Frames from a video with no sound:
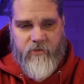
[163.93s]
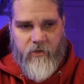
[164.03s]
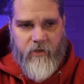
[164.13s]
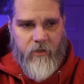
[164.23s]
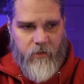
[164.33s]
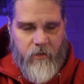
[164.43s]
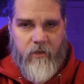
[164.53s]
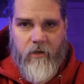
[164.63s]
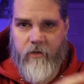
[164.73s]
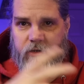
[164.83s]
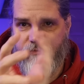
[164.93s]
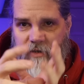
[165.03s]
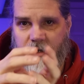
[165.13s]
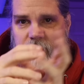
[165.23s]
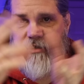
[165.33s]
So you can look on your
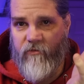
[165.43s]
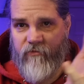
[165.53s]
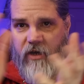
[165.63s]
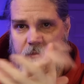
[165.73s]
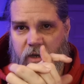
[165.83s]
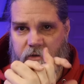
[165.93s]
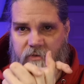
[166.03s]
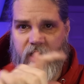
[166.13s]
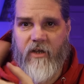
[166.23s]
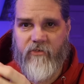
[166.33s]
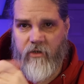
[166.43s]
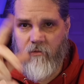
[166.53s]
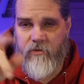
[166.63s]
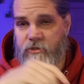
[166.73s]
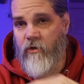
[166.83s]
phone, say Find My Device, and it
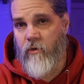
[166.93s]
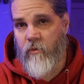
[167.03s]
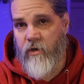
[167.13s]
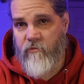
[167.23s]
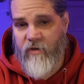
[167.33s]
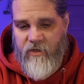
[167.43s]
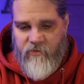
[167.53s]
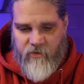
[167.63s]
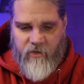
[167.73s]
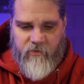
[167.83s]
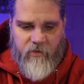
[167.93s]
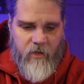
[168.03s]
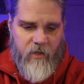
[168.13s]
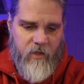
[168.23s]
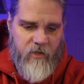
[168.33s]
will show you where a device is.
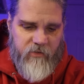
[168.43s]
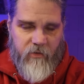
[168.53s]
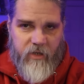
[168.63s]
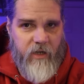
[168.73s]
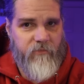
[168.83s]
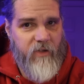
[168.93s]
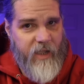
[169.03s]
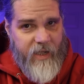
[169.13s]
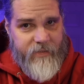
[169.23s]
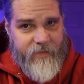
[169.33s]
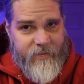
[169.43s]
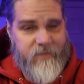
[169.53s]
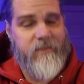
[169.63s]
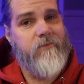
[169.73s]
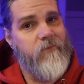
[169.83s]
So again, if I had
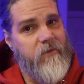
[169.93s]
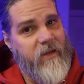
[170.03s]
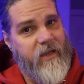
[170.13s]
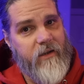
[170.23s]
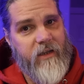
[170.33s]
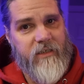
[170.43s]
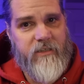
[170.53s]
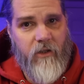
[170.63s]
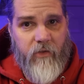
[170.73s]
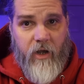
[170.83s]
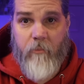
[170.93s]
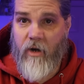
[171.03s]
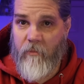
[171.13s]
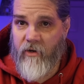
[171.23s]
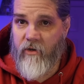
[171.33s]
this, when my gear got stolen, I
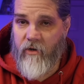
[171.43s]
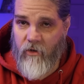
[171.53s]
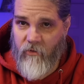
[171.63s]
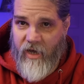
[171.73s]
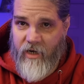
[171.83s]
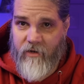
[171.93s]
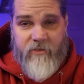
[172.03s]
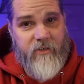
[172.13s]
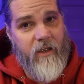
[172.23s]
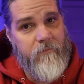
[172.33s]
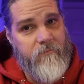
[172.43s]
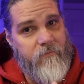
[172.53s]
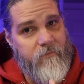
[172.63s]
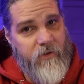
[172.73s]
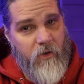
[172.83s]
probably could have located it because I
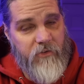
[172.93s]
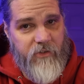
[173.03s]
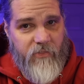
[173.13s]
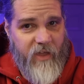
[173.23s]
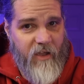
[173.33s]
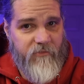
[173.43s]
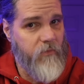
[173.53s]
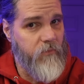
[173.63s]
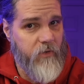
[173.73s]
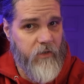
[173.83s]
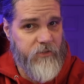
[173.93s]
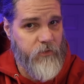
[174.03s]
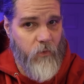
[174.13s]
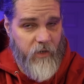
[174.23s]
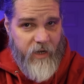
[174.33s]
noticed the theft real
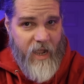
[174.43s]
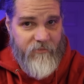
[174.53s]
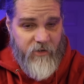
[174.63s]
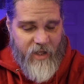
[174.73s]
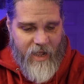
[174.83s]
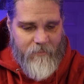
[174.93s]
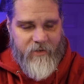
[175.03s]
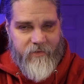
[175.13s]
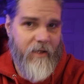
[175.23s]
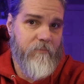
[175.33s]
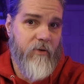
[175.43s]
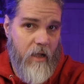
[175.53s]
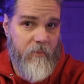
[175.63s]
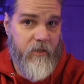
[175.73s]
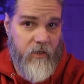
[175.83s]
shortly after it happened. I
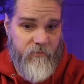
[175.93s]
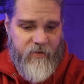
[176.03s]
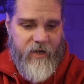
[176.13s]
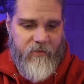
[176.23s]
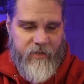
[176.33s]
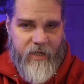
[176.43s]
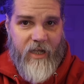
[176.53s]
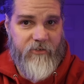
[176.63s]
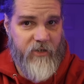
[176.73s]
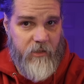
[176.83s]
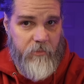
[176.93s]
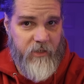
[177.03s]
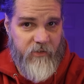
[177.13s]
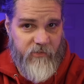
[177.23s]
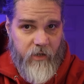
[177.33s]
probably could have found the guys, I got the
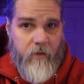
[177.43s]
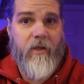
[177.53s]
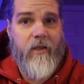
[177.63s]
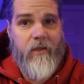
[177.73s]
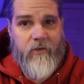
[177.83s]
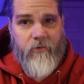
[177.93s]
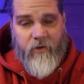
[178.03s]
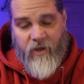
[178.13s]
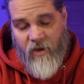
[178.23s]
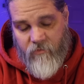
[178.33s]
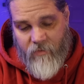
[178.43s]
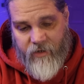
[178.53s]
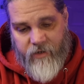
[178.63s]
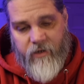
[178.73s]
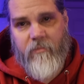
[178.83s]
police on them to recover my
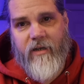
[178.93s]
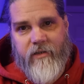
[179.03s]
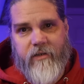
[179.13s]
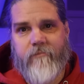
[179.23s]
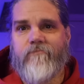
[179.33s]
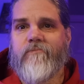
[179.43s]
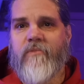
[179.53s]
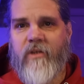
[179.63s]
gear, but I didn't.